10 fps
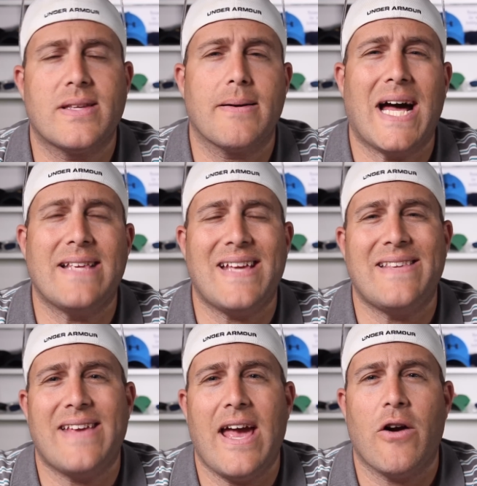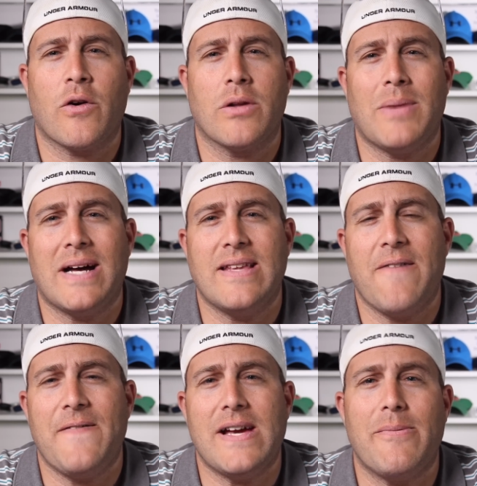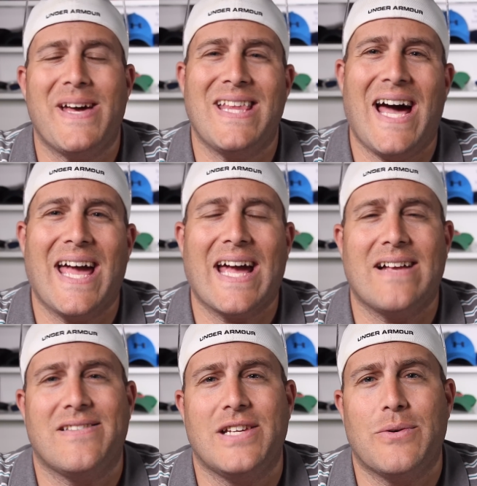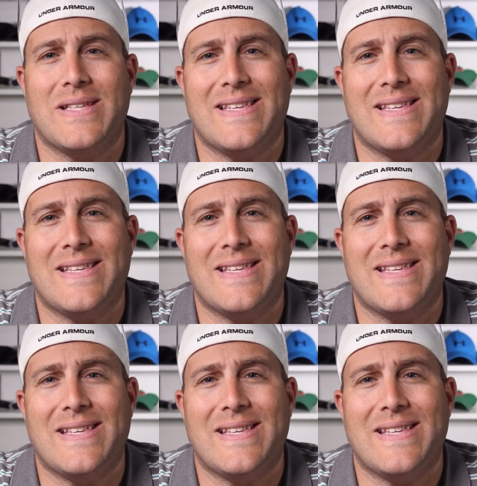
What's up guys, it's Eric with Modern Day Family Man. How you guys doing